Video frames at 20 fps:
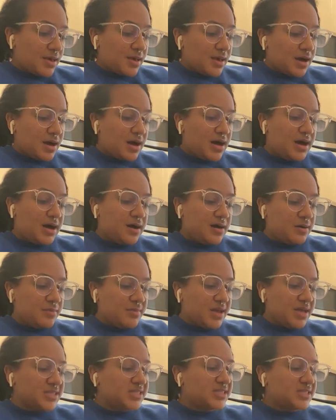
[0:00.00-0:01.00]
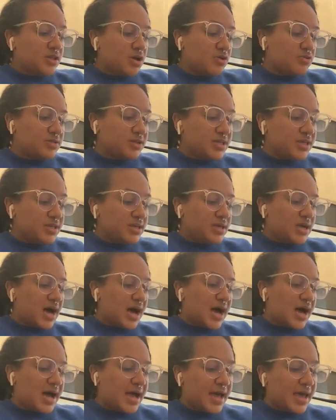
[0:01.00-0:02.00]
And slowly
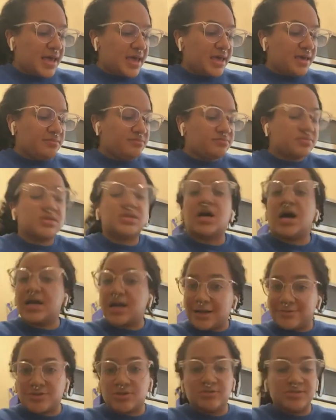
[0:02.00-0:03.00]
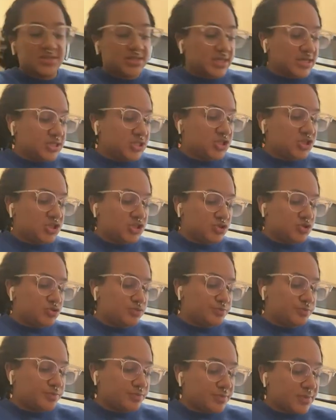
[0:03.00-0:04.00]
I cut out those things too.
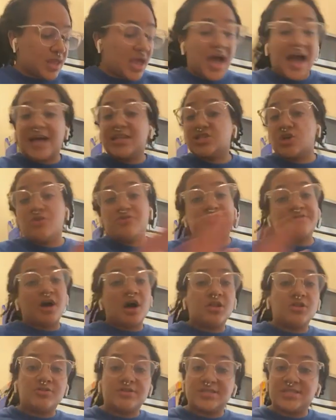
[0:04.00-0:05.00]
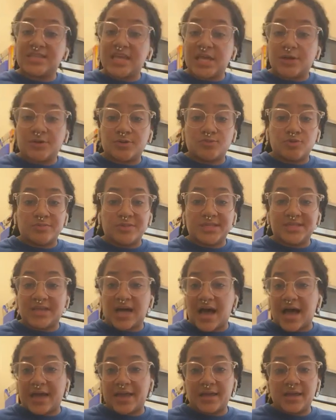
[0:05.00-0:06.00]
I don't follow the Sacred Woman
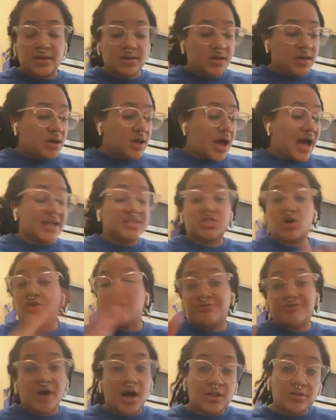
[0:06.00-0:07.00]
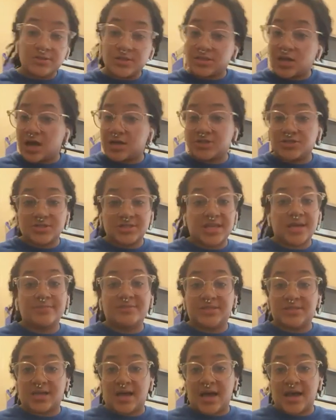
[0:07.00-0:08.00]
diet. I don't follow the Dr.
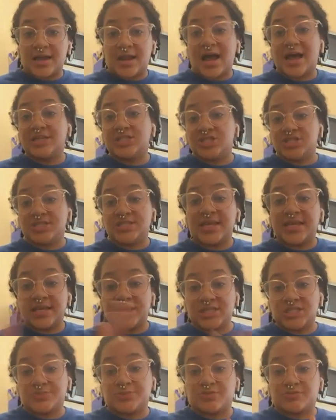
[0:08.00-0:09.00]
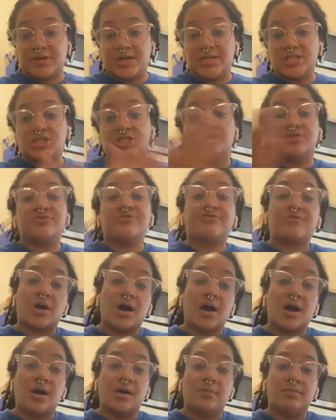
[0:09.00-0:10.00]
Sebi diet. I just take inspiration
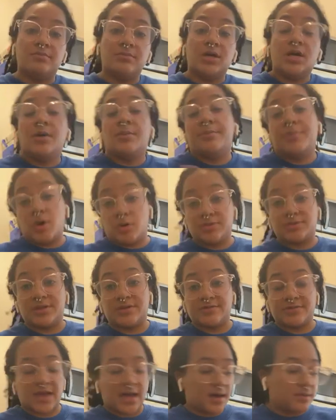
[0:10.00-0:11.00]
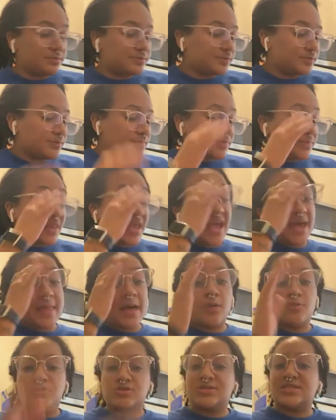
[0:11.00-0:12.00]
from both of them. And
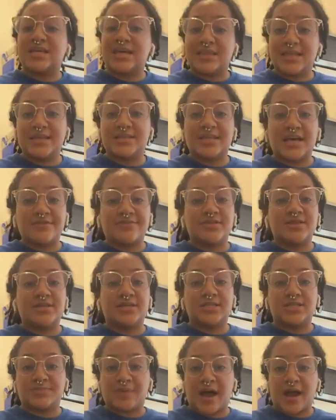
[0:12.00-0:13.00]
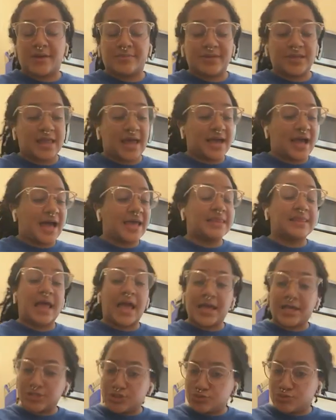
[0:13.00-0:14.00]
I will say they definitely inspire me. Like, I
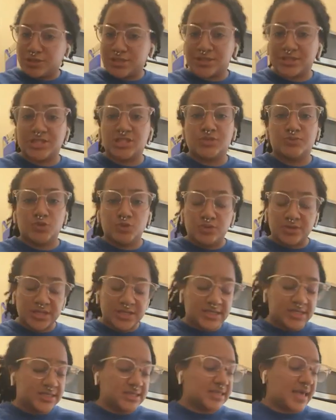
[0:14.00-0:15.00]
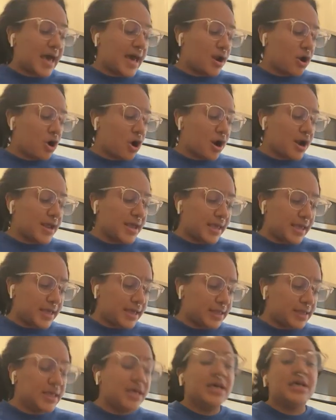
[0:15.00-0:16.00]
like doing the smoothies that are
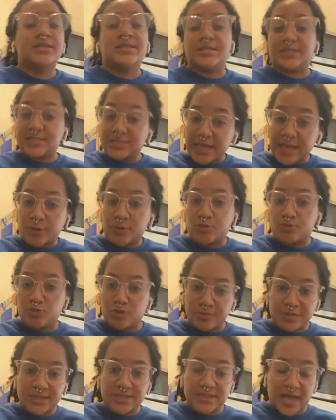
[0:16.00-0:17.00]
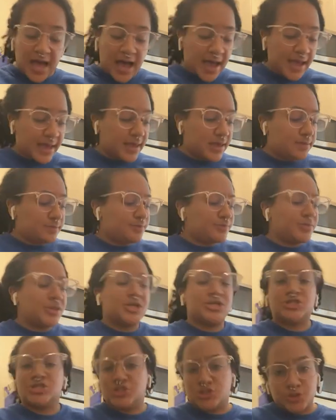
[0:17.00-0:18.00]
in the Sacred Woman diet.
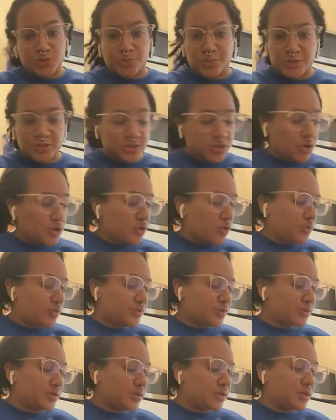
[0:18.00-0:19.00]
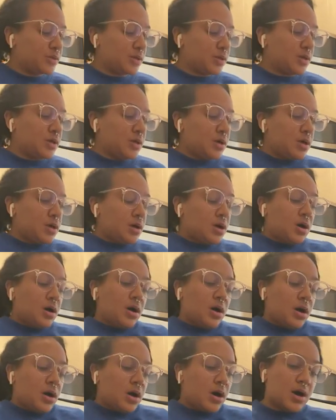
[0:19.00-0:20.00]
Super dope.
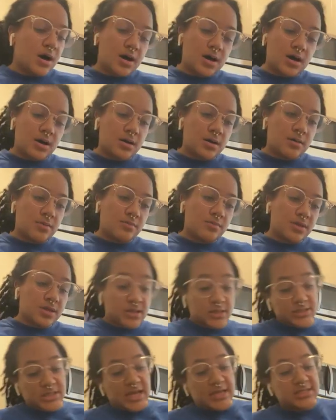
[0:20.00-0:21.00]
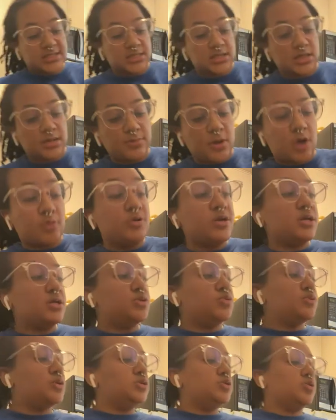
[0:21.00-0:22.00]
Let's add some.
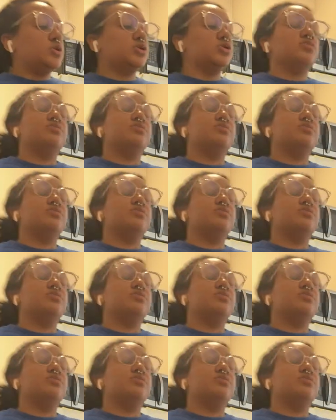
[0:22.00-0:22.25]
You want to